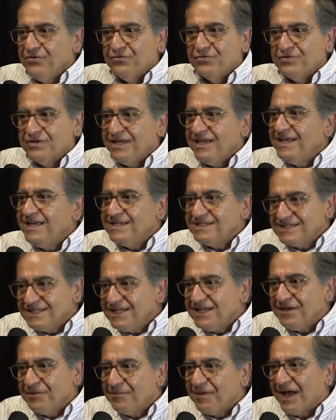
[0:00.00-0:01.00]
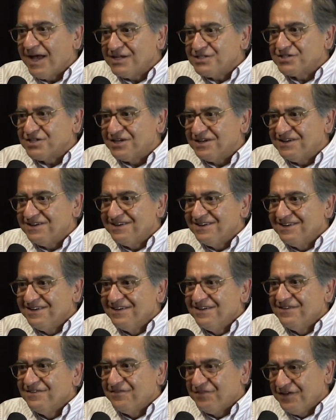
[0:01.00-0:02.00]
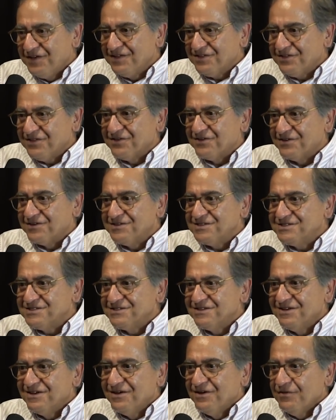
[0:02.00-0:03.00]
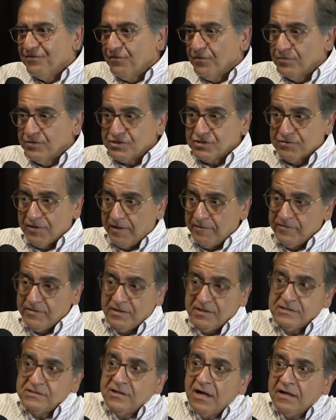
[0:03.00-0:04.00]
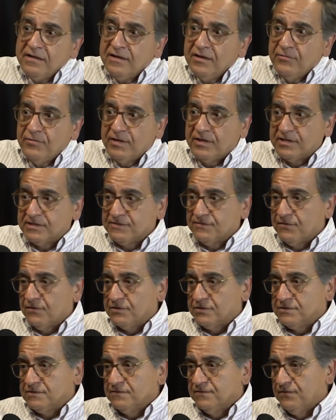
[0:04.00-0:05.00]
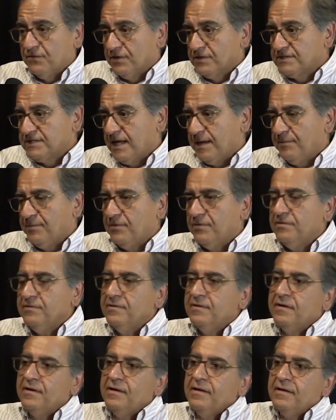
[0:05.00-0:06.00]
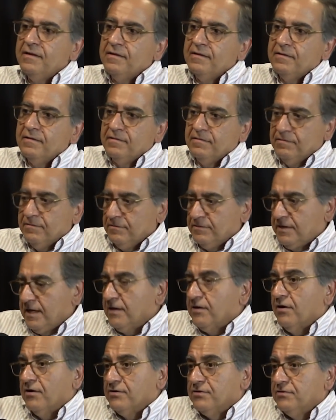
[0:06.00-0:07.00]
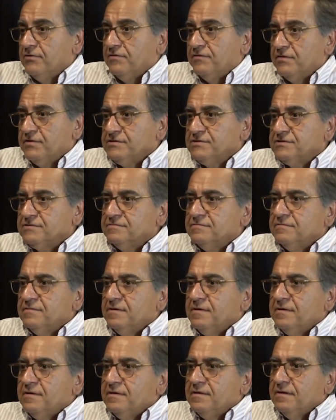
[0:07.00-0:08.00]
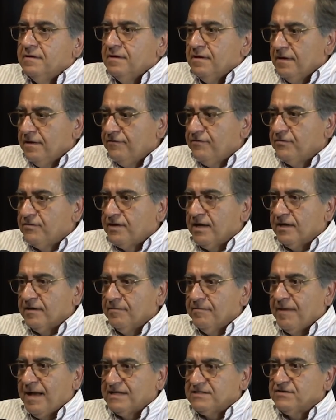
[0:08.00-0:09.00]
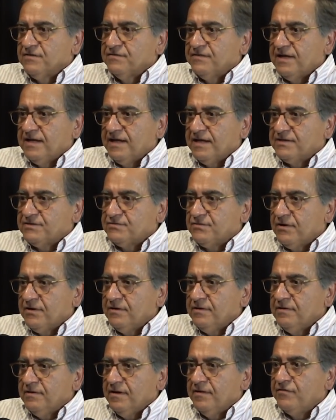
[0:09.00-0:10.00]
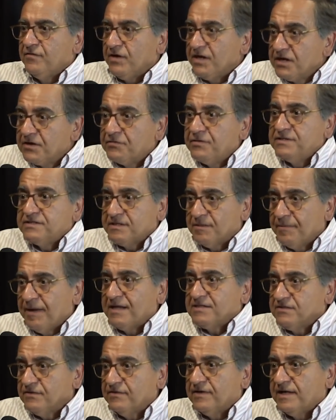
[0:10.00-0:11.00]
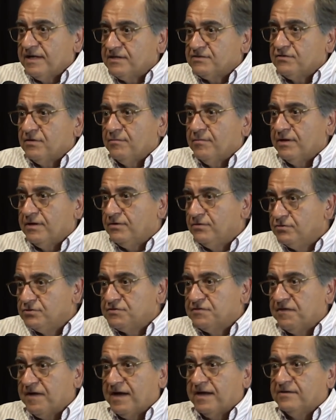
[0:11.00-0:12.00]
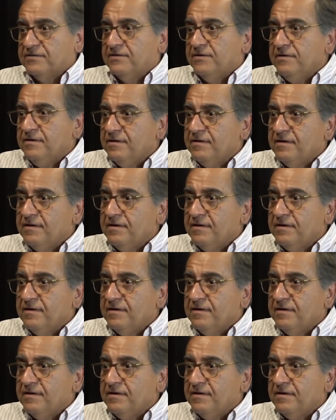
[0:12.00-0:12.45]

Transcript: you could easily imagine field theories for which gravity is not the weakest force. For example, take our universe. If you take mass of the electron, if you increase the mass of the electron by a huge factor,